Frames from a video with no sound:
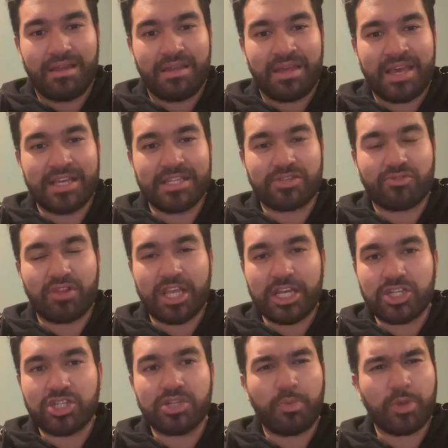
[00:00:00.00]
His
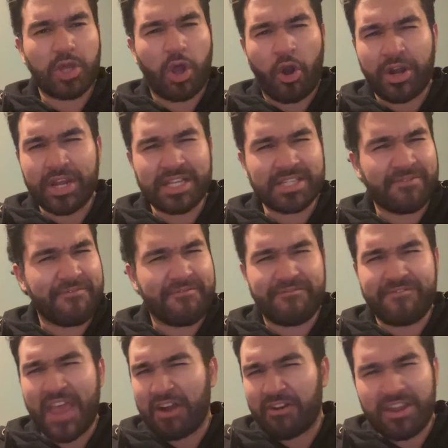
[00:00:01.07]
relationship with Artie is
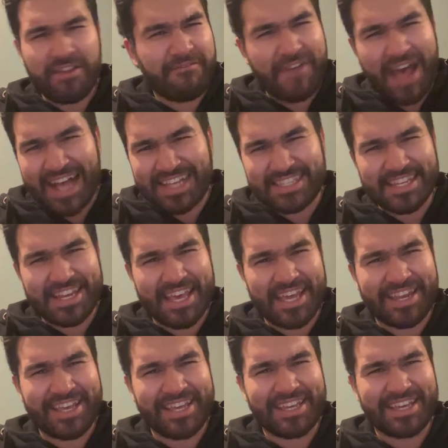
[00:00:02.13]
very
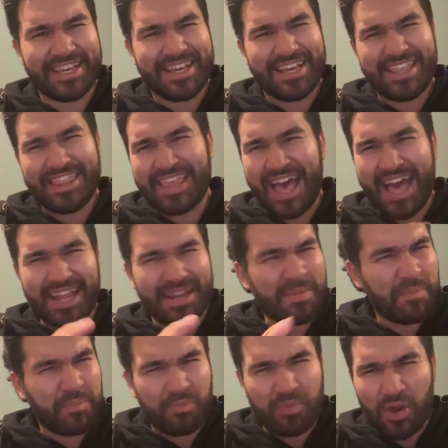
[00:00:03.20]
fascinating. That
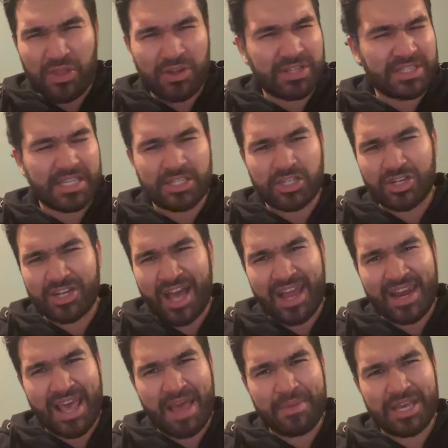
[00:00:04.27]
brother-sister
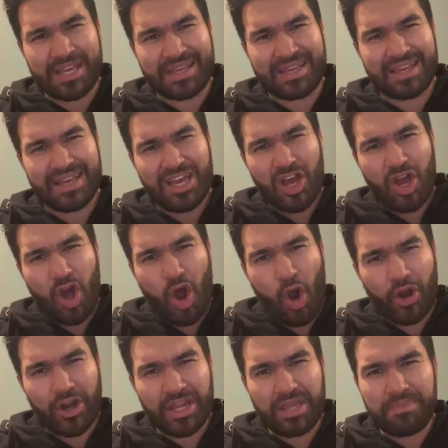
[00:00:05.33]
dynamic,
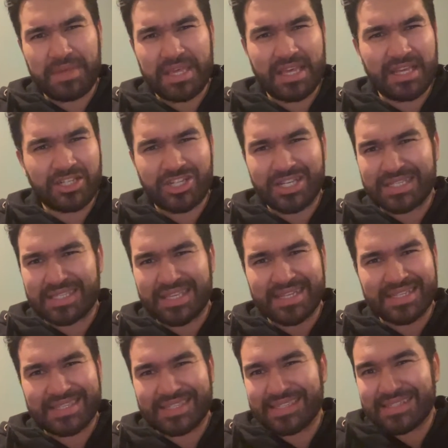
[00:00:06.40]
Artie being just
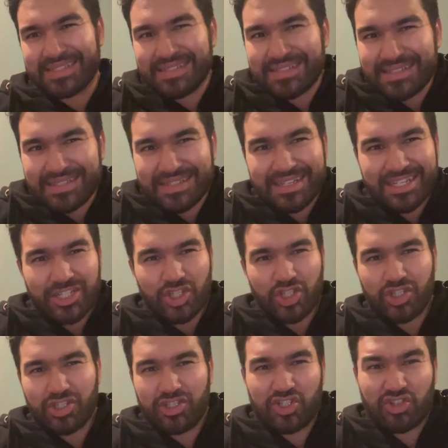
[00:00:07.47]
this
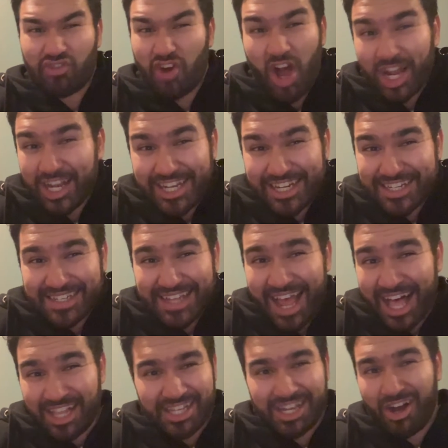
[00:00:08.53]
drunk
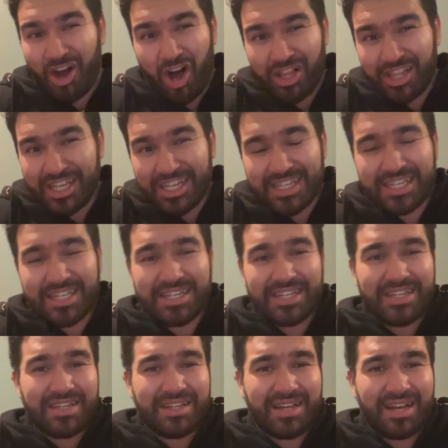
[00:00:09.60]
alcoholic,
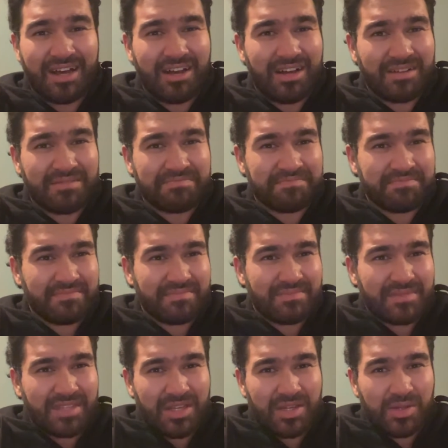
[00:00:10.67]

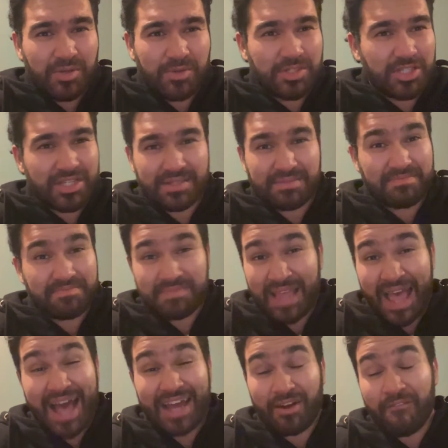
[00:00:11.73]
who's just
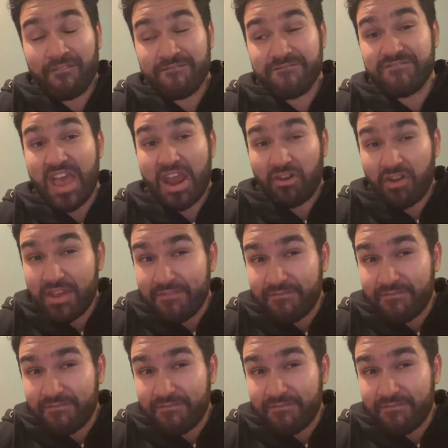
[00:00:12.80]
had a very,